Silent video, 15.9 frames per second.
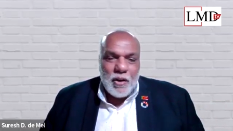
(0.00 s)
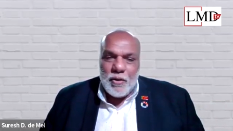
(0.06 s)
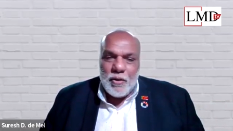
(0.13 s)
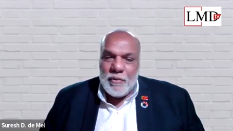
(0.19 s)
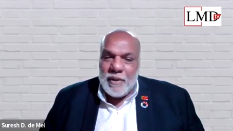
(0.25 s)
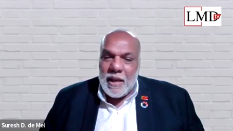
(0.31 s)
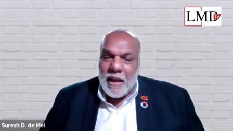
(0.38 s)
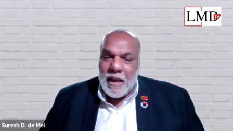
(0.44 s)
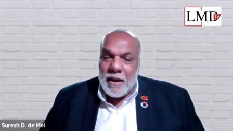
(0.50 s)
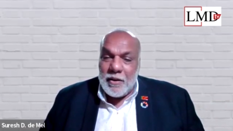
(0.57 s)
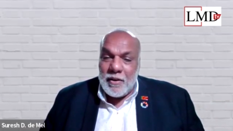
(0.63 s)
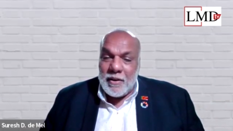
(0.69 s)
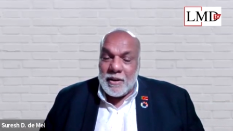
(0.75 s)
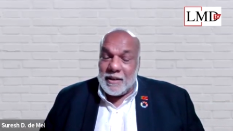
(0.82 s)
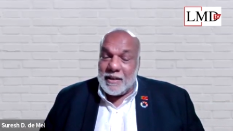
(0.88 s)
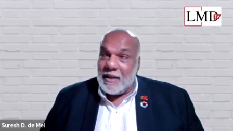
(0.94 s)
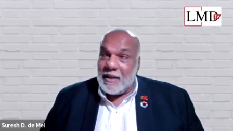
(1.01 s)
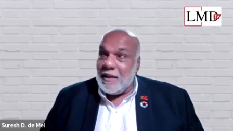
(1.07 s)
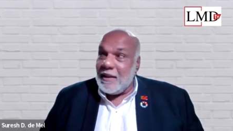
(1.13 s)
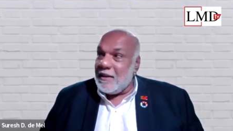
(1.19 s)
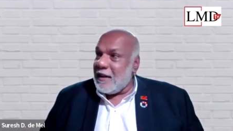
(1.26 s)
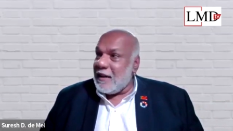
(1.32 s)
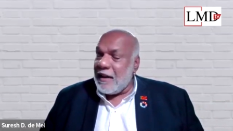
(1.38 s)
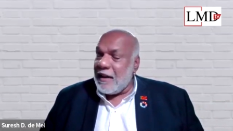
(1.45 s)
you know, we are not
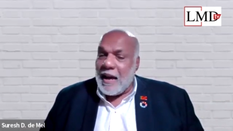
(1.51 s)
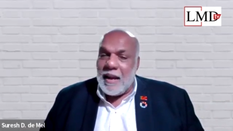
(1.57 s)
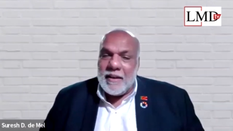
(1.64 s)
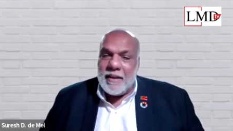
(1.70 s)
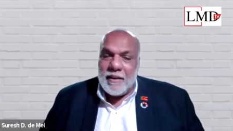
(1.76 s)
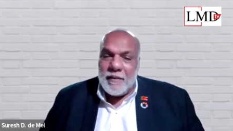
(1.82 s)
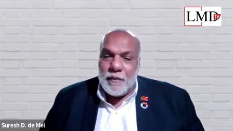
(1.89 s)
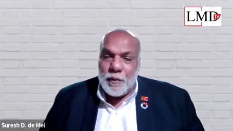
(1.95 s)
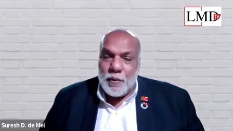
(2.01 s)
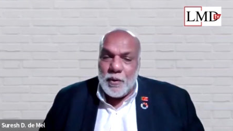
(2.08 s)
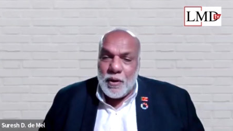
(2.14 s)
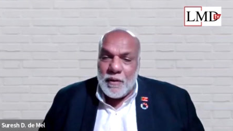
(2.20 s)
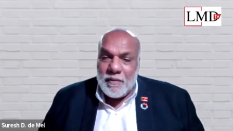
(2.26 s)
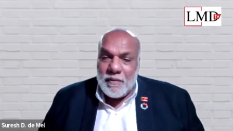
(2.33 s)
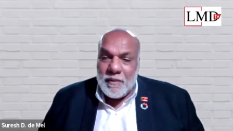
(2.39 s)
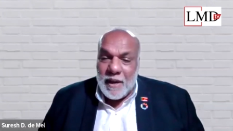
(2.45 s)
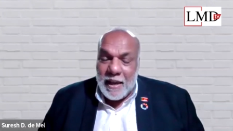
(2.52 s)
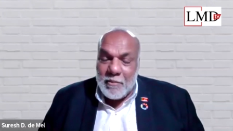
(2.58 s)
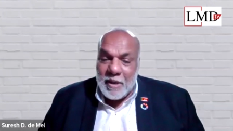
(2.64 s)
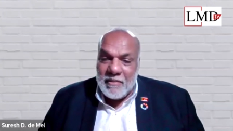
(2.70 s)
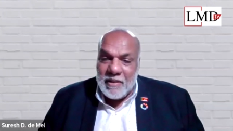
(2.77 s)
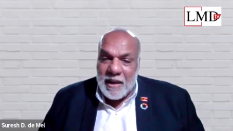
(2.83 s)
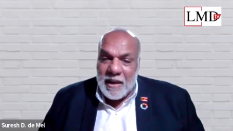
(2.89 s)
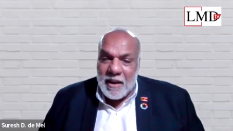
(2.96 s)
a country full of
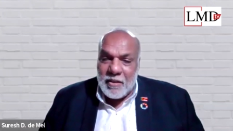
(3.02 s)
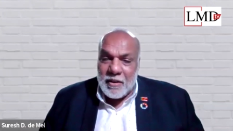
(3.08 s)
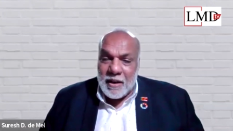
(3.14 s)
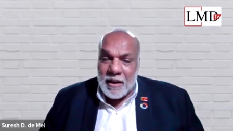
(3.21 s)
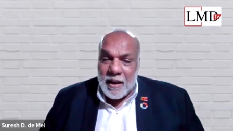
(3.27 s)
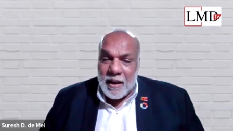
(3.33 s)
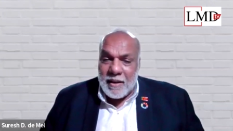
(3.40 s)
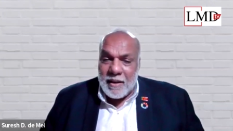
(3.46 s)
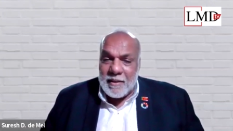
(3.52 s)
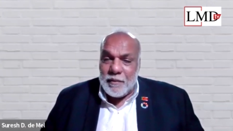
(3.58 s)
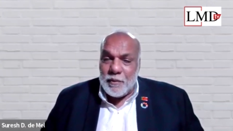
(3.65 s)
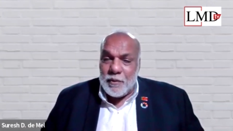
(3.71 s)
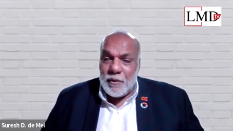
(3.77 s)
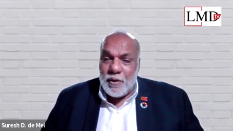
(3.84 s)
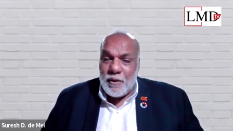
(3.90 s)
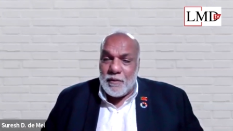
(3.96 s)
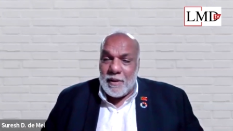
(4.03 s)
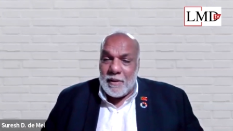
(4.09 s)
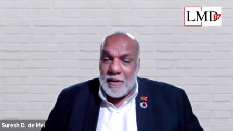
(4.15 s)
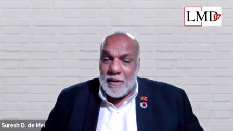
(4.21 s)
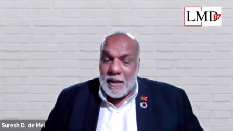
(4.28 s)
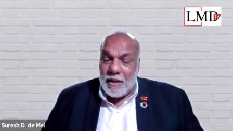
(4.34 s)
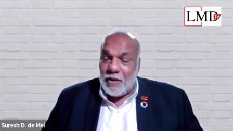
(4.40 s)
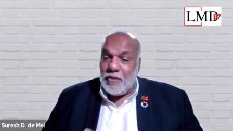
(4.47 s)
labor. We are not a country full of,
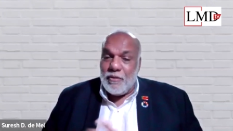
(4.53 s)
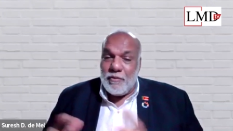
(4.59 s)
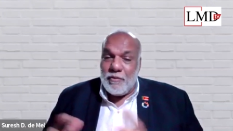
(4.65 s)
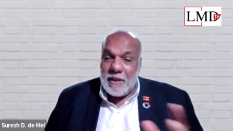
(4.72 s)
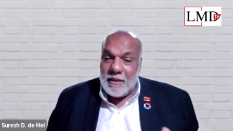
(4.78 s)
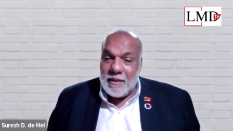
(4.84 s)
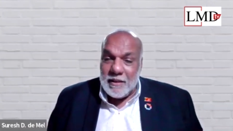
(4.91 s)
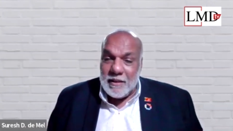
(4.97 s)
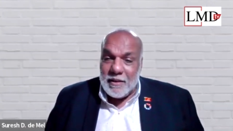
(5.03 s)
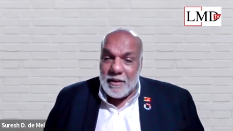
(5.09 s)
you know, with